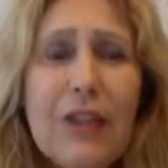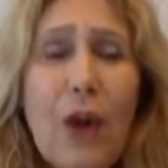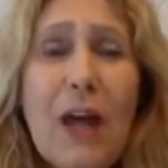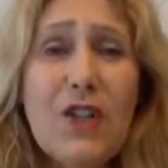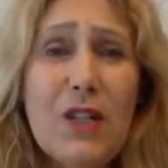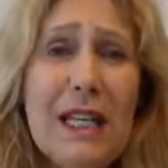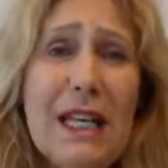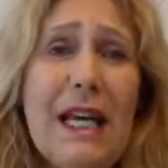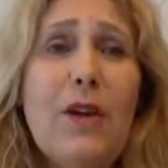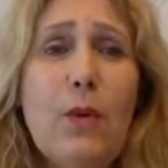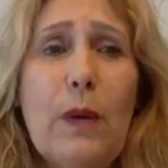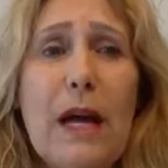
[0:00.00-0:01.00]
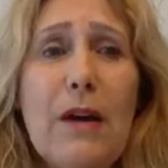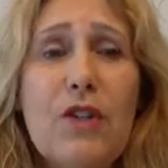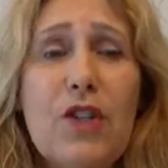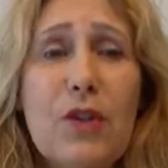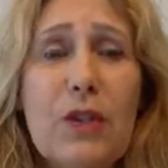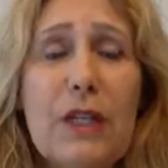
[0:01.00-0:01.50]
to actually get
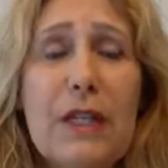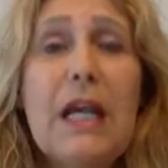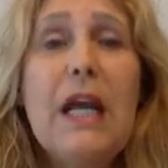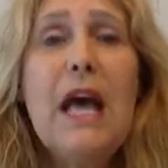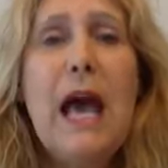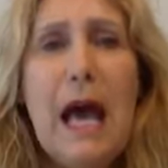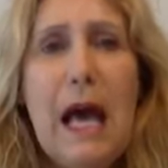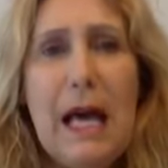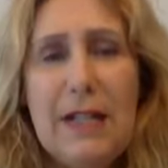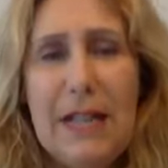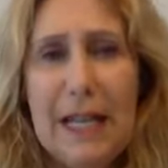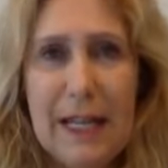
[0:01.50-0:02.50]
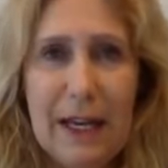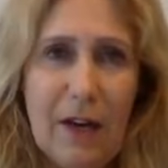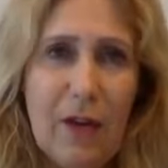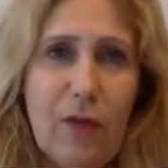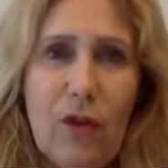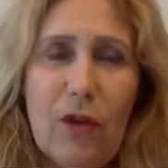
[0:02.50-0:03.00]
around to it and take
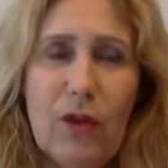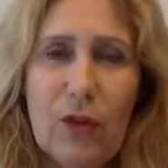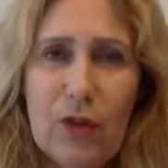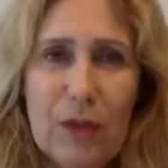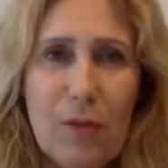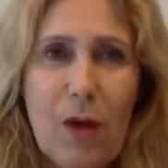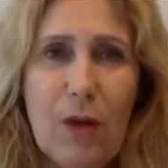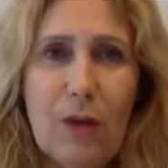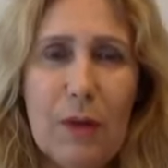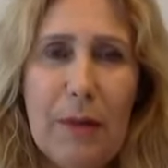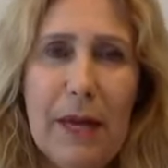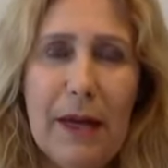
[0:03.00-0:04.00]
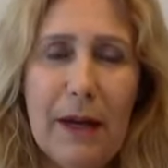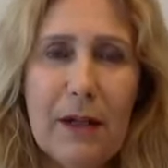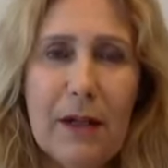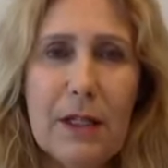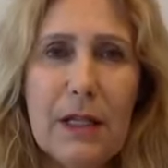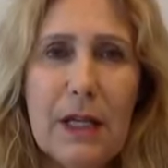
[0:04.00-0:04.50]
care of all those small
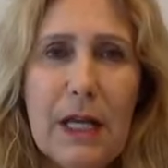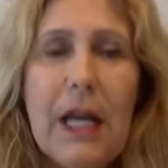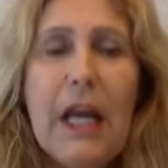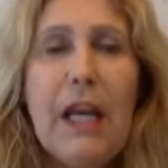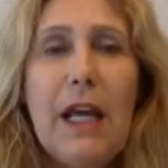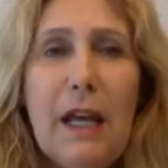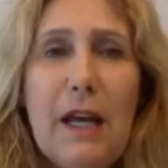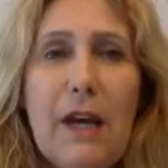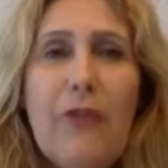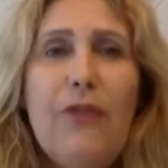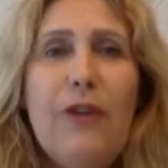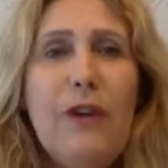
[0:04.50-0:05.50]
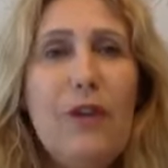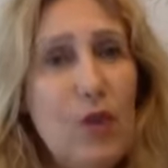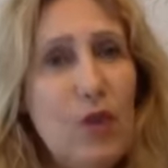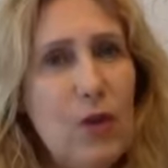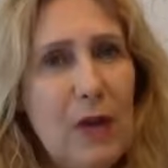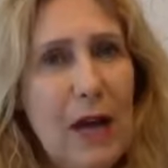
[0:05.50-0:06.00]
repairs. If
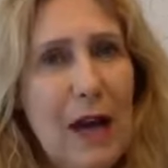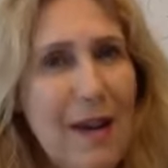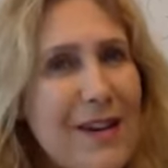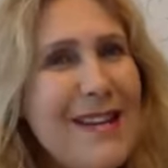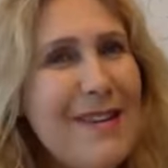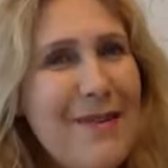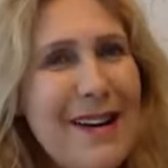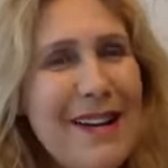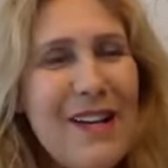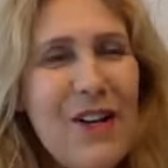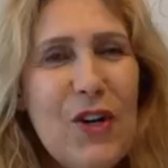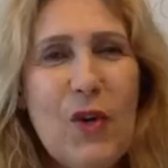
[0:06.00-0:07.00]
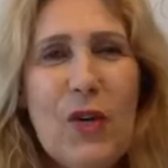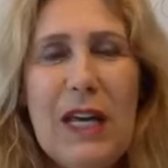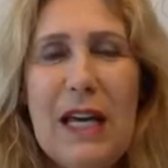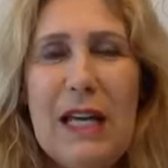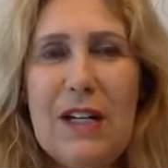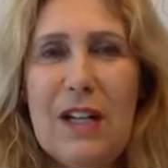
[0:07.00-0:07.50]
you don't have anybody who
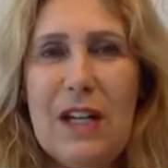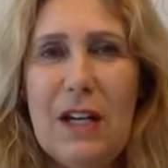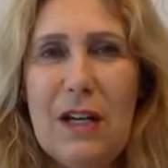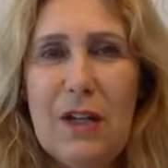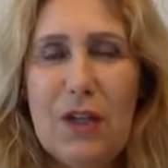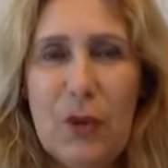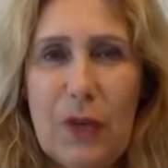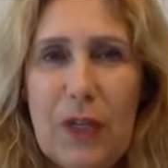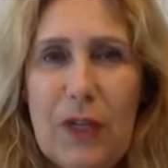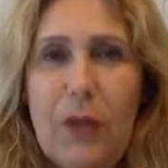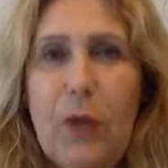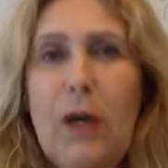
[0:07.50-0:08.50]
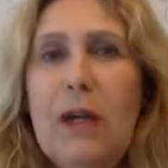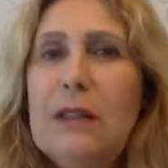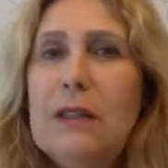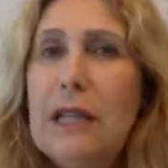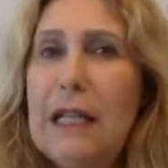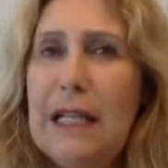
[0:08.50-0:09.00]
can do it,
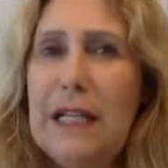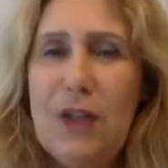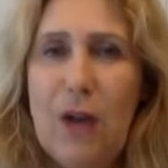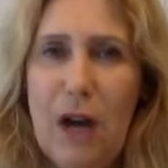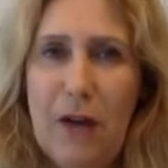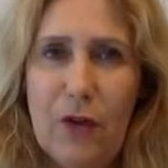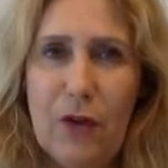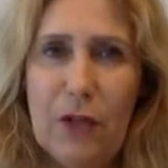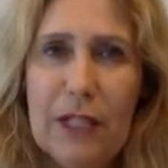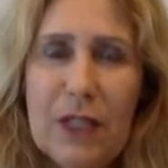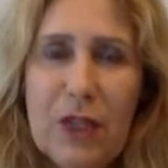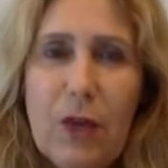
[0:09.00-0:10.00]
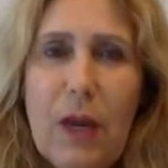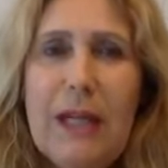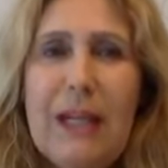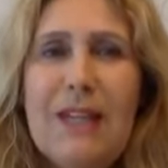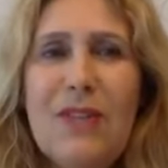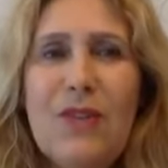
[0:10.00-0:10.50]
well, at least you have your list
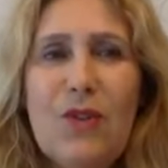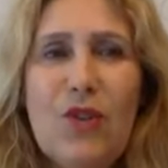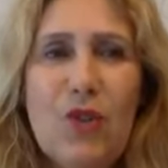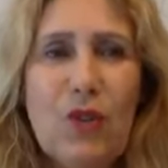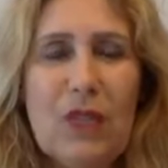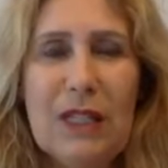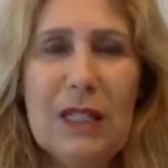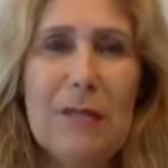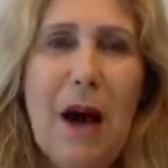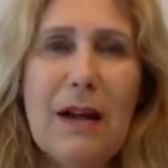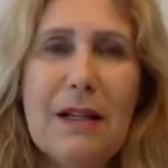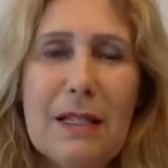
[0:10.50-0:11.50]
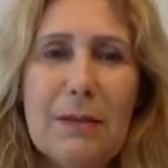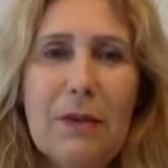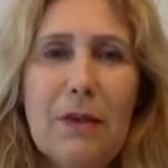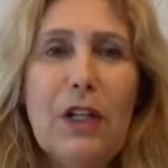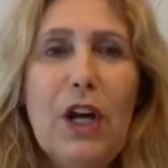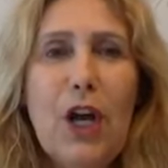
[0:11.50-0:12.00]
ready. So as soon as it's
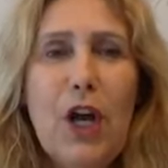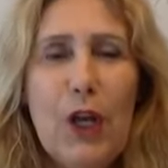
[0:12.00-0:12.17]
possible,